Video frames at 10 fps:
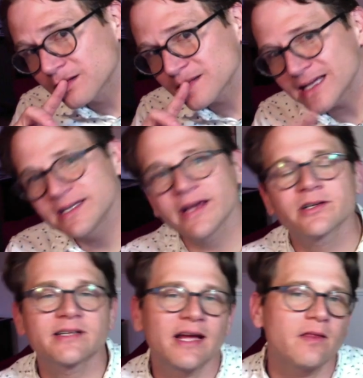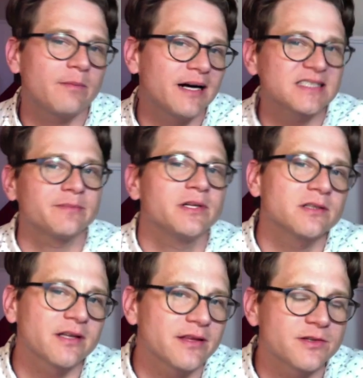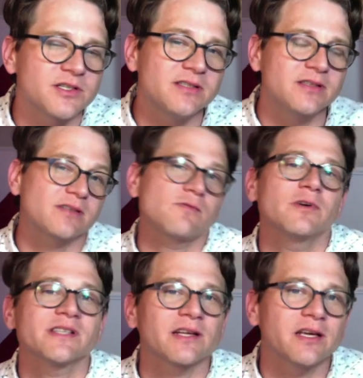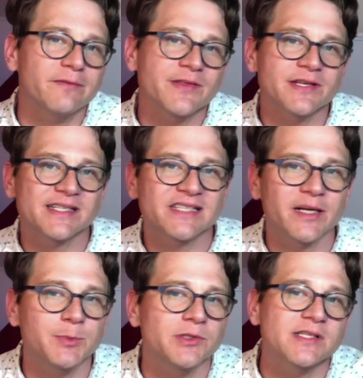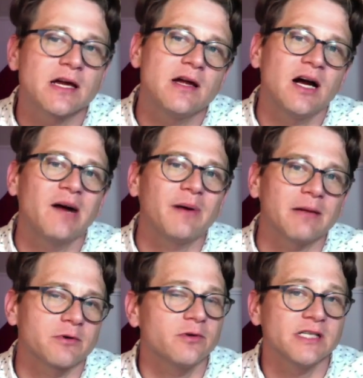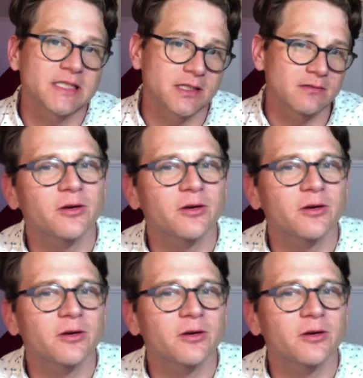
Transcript: like to entertain the possibility that Jesus wasn't giving the disciples a pop quiz.